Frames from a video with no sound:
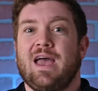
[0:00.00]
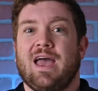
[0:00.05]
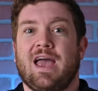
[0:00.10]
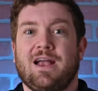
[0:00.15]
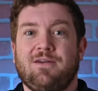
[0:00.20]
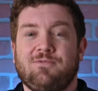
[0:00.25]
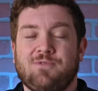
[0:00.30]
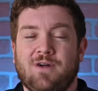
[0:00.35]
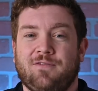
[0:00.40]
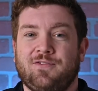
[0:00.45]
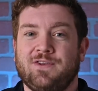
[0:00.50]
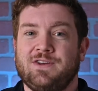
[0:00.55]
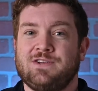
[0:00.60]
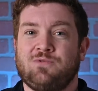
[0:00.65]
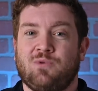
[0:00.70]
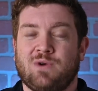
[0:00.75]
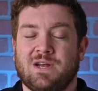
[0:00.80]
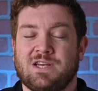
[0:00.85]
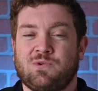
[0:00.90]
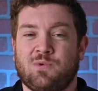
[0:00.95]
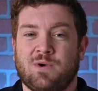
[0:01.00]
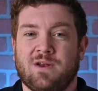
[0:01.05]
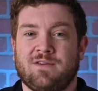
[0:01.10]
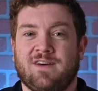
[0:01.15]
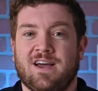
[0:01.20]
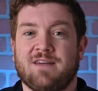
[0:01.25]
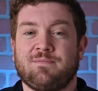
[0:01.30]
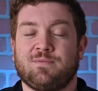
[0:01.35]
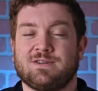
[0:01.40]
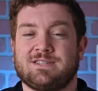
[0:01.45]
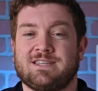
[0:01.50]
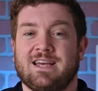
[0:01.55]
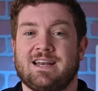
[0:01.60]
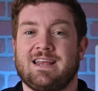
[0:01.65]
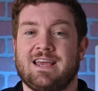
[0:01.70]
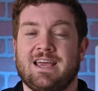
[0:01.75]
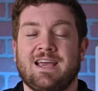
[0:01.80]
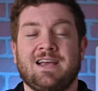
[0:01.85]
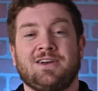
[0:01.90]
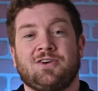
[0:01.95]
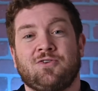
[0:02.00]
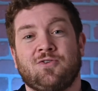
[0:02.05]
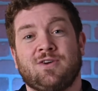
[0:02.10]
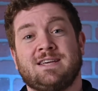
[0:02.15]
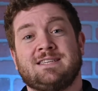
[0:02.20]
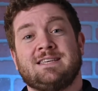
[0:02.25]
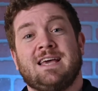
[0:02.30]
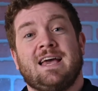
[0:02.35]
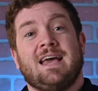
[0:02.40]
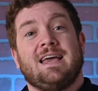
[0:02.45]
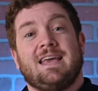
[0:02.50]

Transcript: a roughly 20 25% increase